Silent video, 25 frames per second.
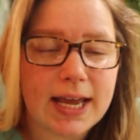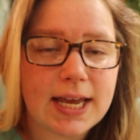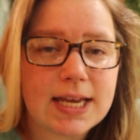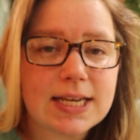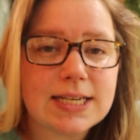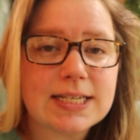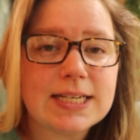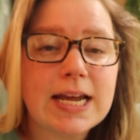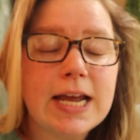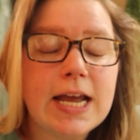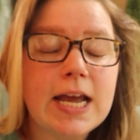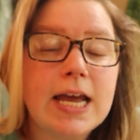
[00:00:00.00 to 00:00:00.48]

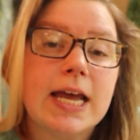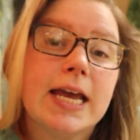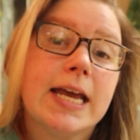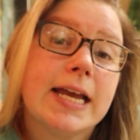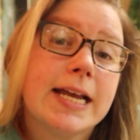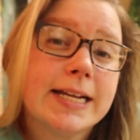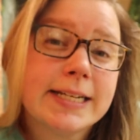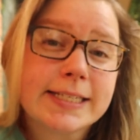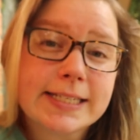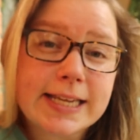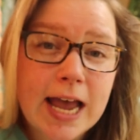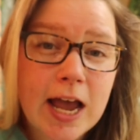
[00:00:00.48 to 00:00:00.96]

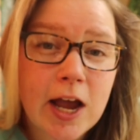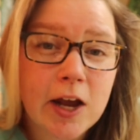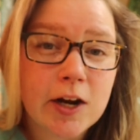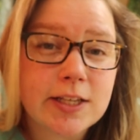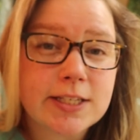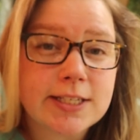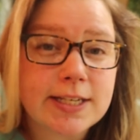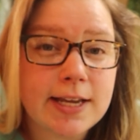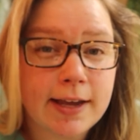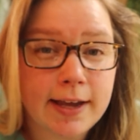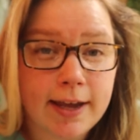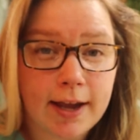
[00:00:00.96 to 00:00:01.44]
it is how
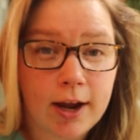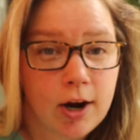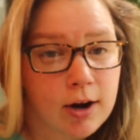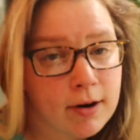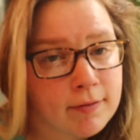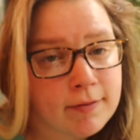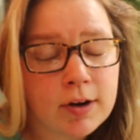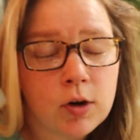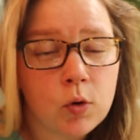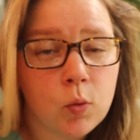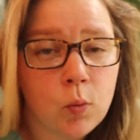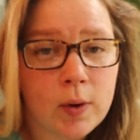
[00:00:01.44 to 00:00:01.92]
to take
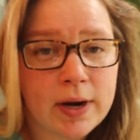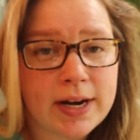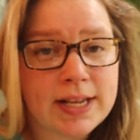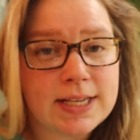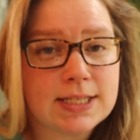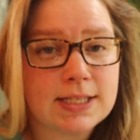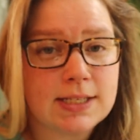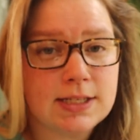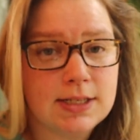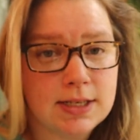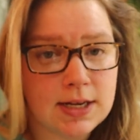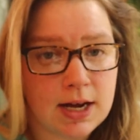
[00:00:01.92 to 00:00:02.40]
care of it when
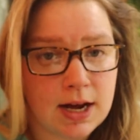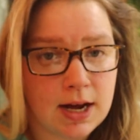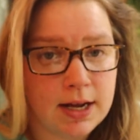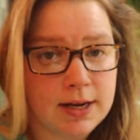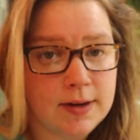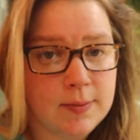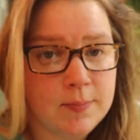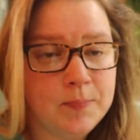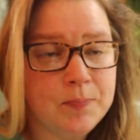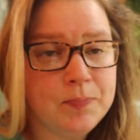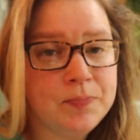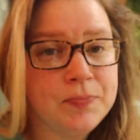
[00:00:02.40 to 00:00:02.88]
it's done.